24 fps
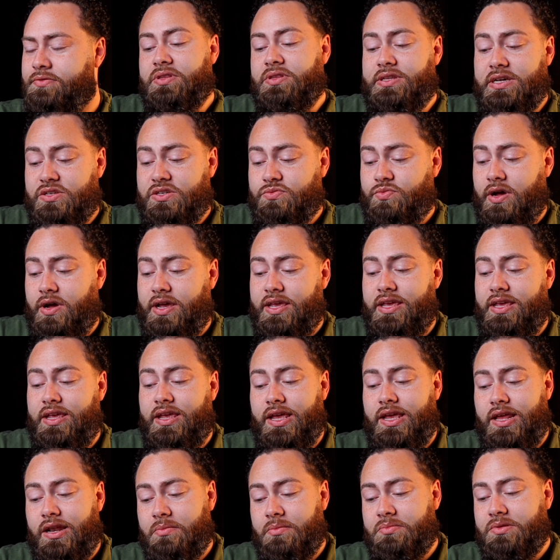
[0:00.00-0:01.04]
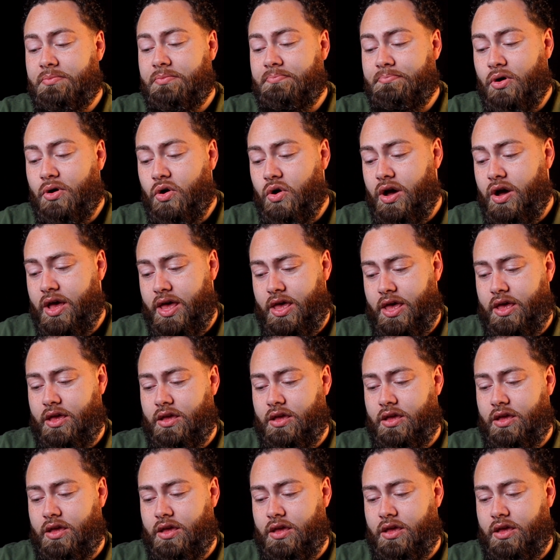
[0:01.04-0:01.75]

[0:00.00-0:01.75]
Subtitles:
But that's why he hit up the boy